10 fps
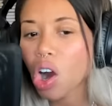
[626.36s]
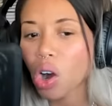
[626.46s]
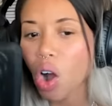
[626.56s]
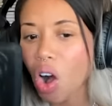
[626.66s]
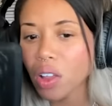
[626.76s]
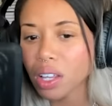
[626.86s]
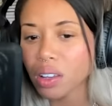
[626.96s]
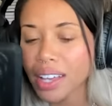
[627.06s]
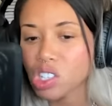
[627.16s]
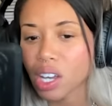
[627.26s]
are all
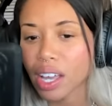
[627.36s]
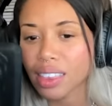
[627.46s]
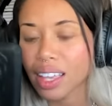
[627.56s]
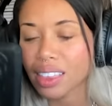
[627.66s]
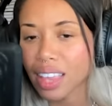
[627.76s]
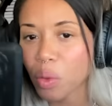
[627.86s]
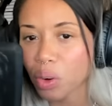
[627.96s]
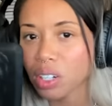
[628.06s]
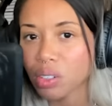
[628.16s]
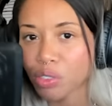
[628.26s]
alleging that they
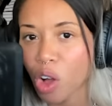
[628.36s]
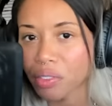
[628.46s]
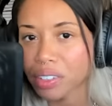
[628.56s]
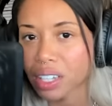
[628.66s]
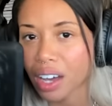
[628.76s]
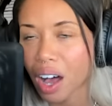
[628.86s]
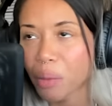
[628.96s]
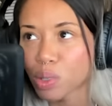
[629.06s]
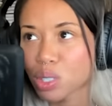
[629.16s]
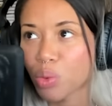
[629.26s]
weren't involved in the
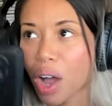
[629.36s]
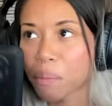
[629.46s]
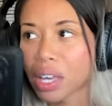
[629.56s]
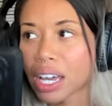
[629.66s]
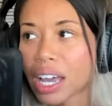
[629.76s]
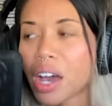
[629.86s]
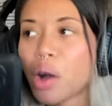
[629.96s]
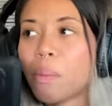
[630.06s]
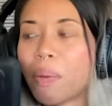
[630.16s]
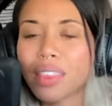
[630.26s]
couple swapping,
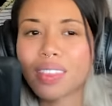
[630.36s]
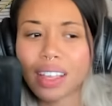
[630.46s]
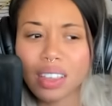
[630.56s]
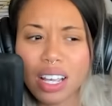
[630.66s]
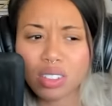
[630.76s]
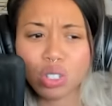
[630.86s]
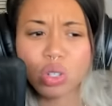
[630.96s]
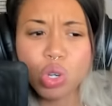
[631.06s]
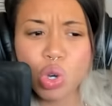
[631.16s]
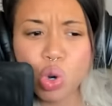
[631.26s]
but then these
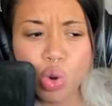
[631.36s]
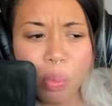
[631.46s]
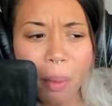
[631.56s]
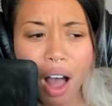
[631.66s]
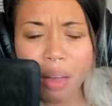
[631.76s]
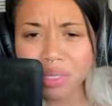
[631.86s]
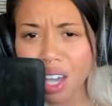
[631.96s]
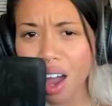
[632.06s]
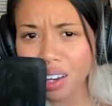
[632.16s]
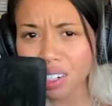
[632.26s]
new Mom
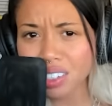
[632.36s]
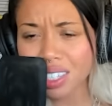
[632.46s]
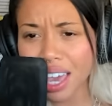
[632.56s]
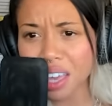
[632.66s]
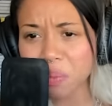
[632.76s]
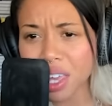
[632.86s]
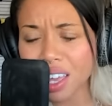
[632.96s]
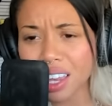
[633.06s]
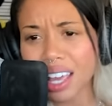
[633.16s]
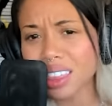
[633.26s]
Talkers came
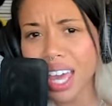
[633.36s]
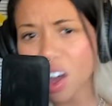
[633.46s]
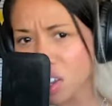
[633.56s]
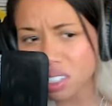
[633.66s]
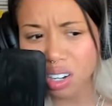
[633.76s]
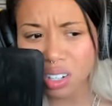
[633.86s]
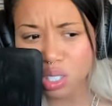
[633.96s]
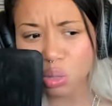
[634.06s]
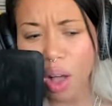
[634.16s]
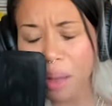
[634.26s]
in and they all started
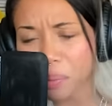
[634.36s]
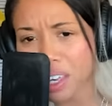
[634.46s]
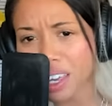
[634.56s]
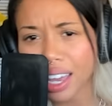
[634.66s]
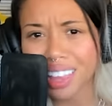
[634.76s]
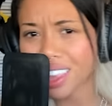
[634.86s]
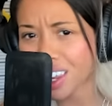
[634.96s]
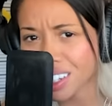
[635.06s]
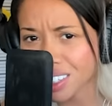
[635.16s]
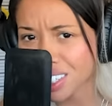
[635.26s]
swapping and they
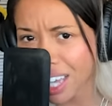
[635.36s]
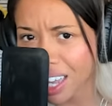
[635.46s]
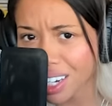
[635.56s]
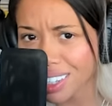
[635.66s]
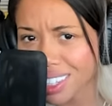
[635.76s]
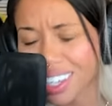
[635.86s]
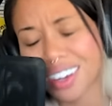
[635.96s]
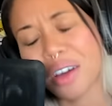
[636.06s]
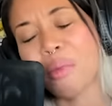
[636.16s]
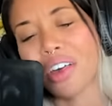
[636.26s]
didn't say anything?
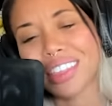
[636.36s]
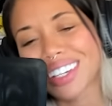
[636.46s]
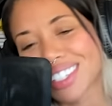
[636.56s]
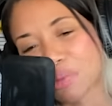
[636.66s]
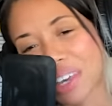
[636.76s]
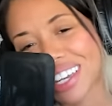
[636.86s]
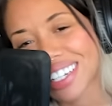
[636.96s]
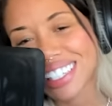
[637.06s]
Come on, that doesn't make any